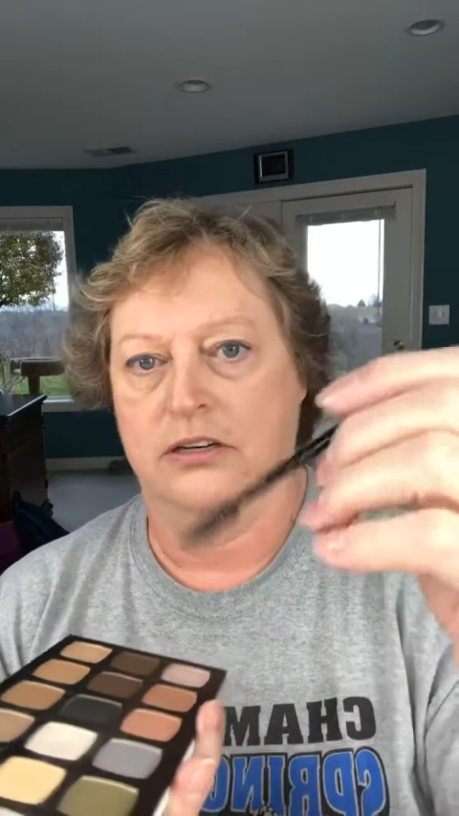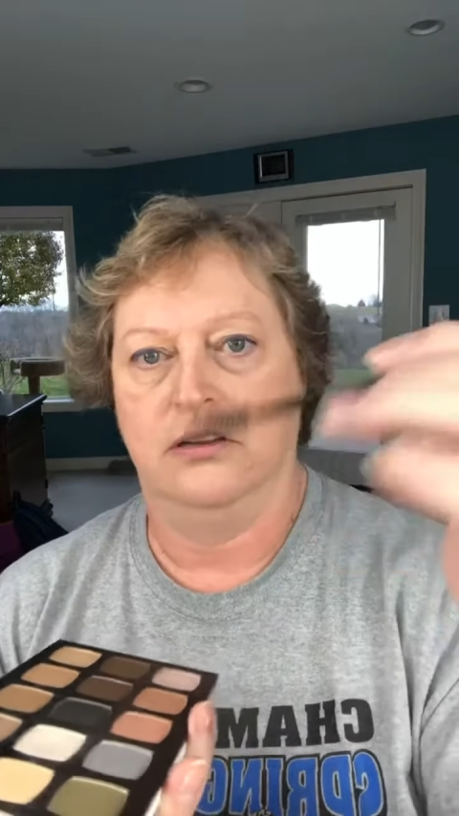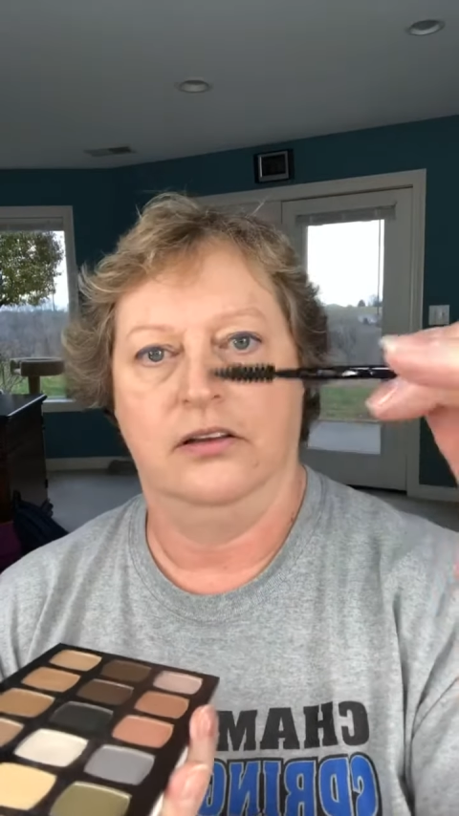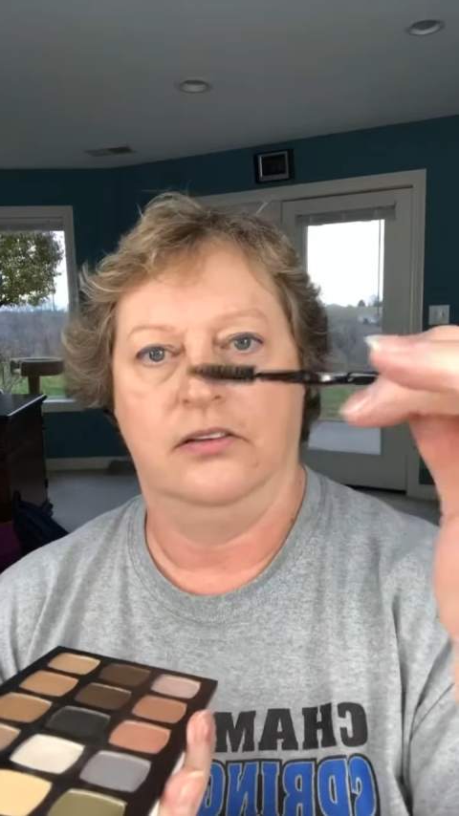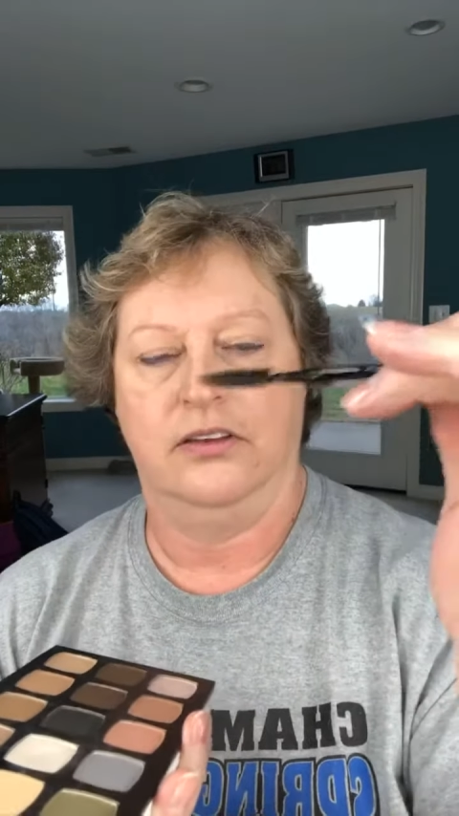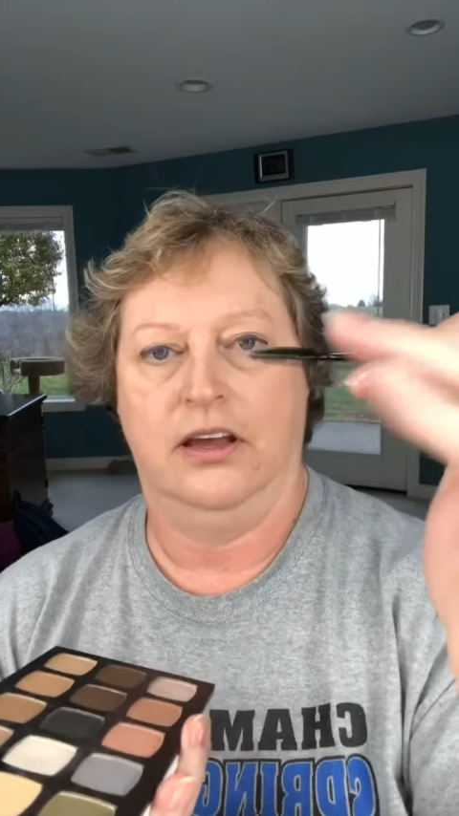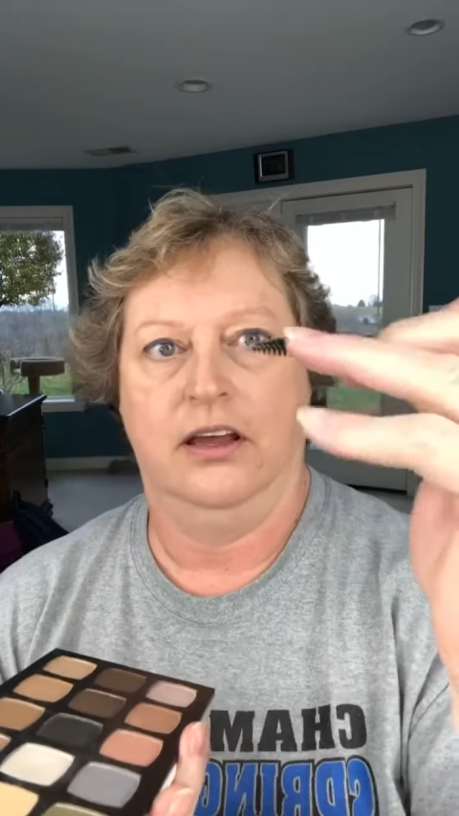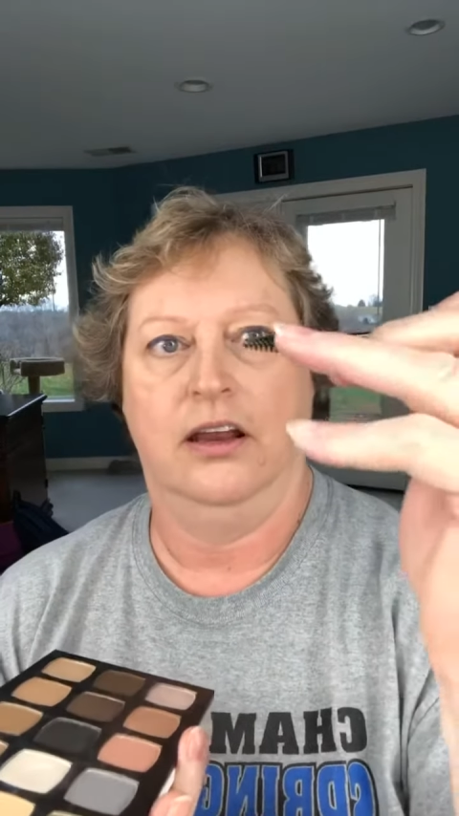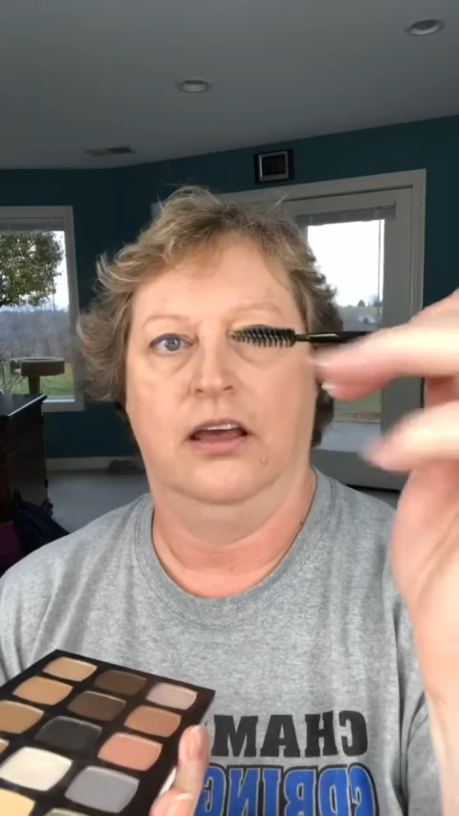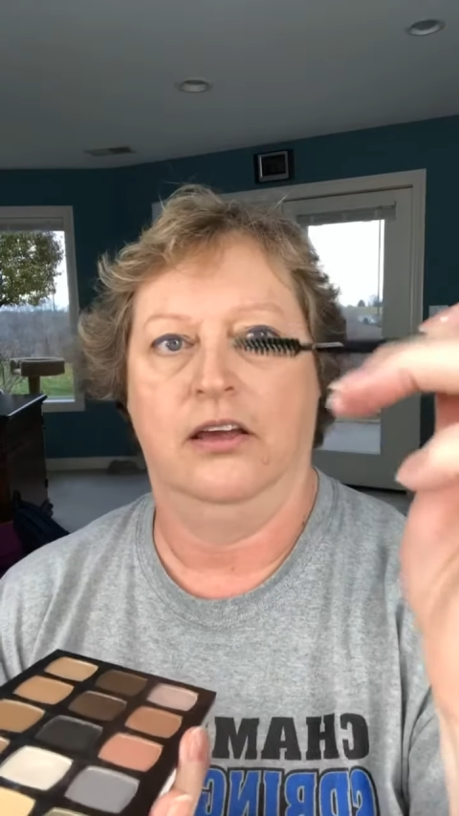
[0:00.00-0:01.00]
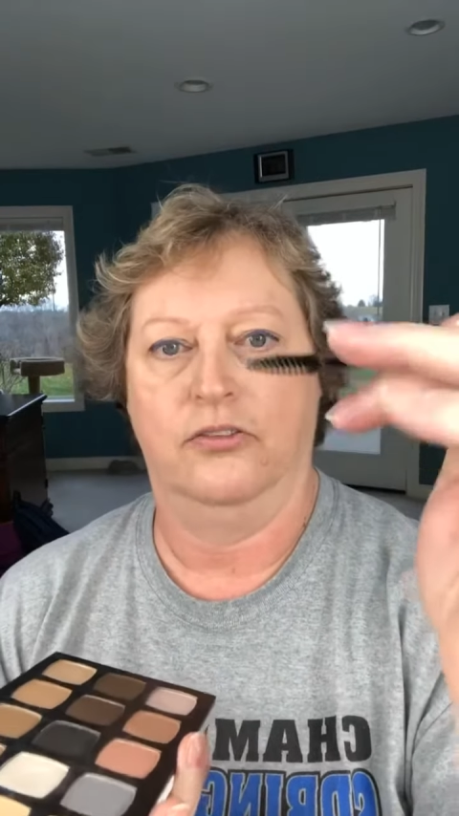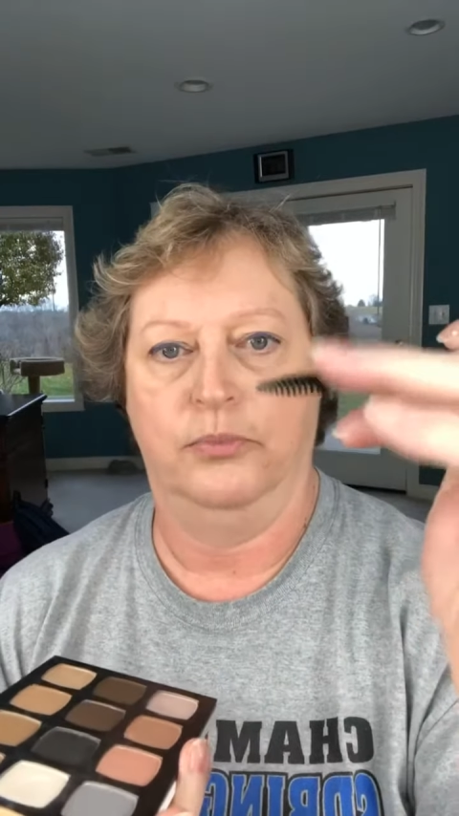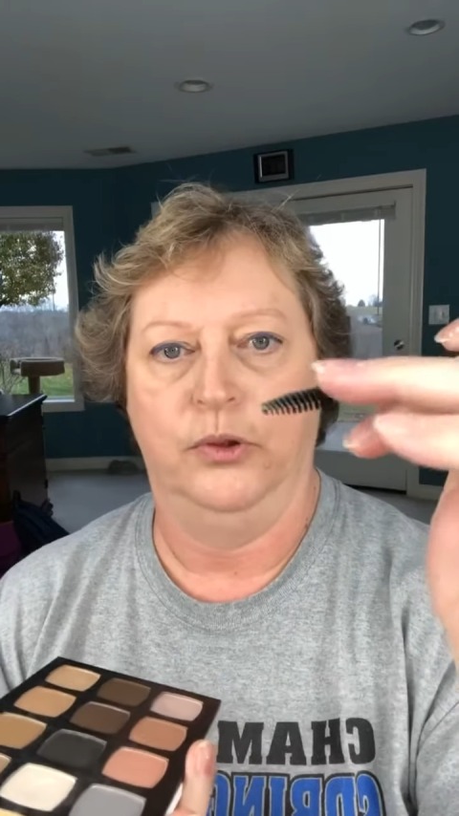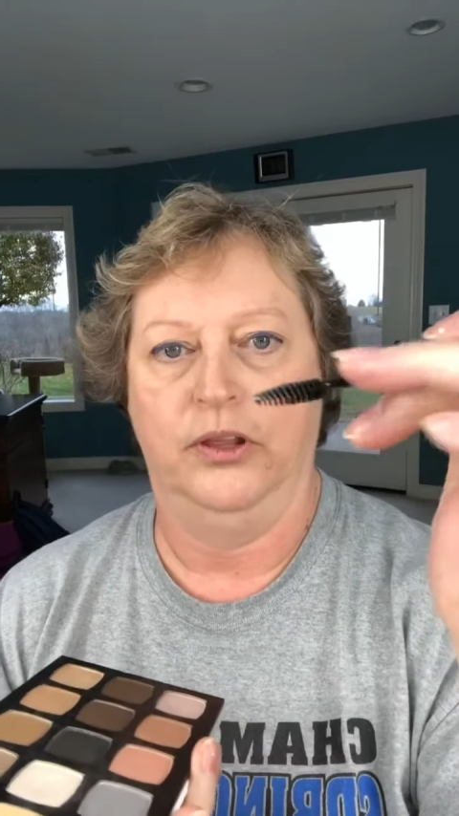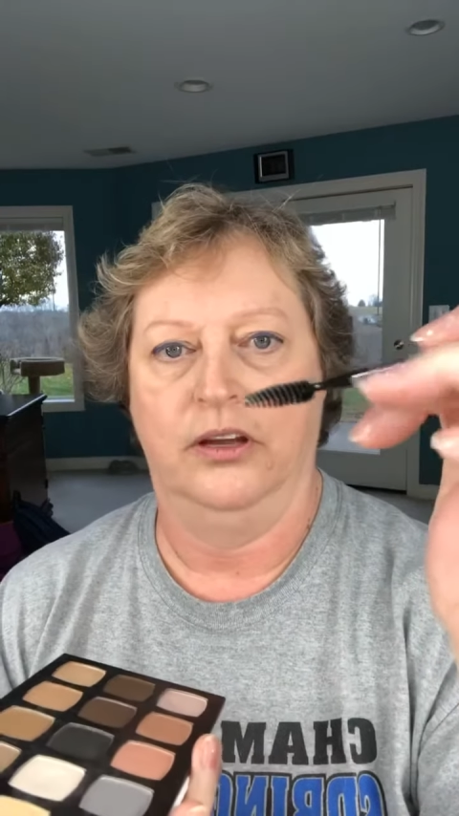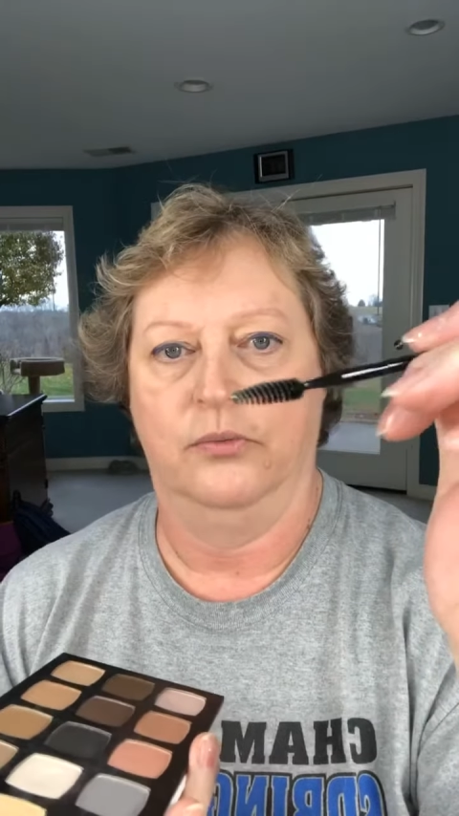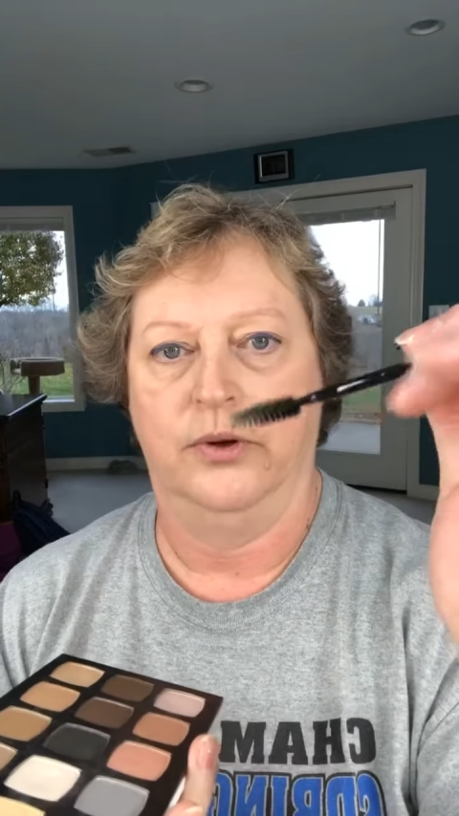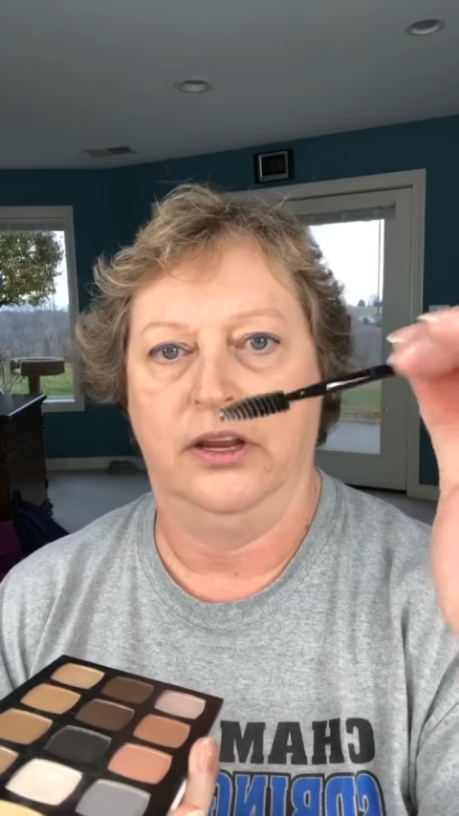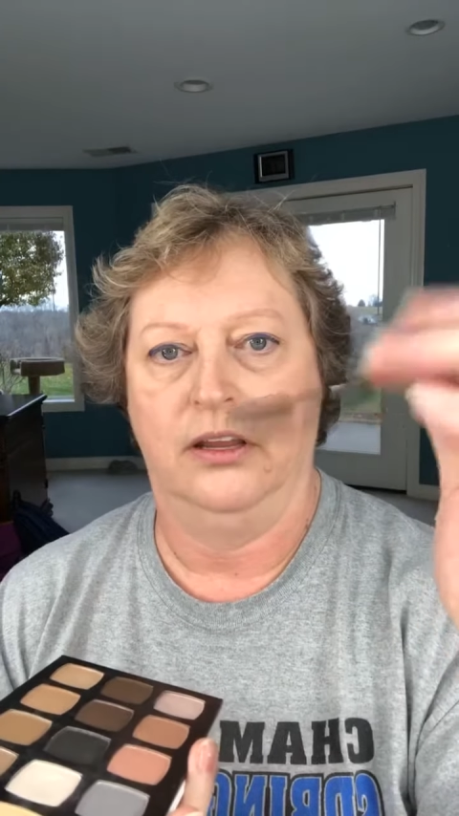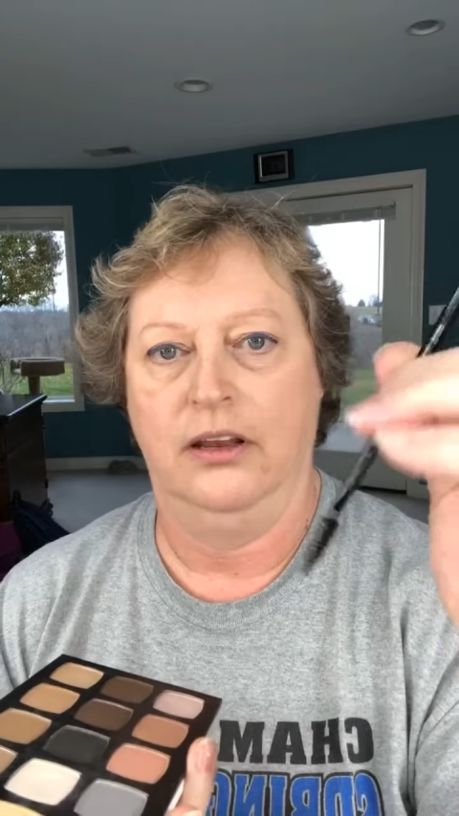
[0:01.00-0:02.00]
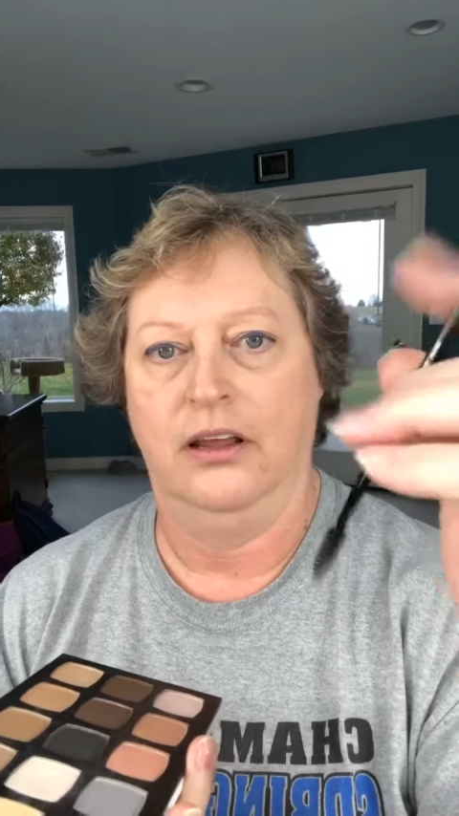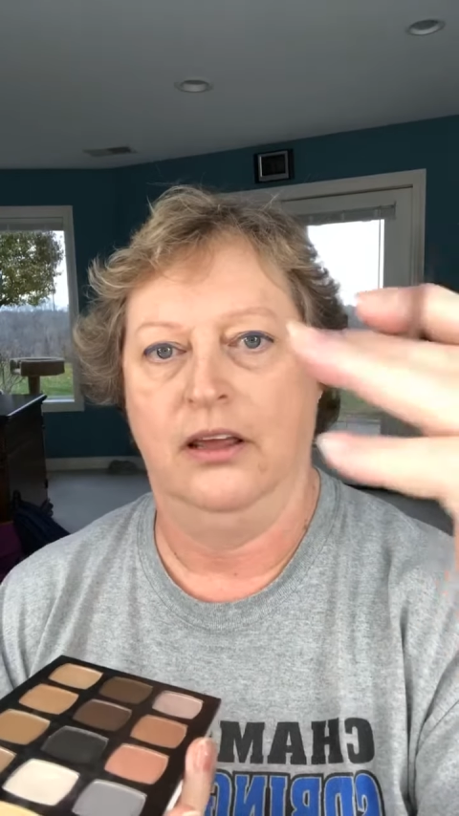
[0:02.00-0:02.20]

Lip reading: It's got a spoolie on one end,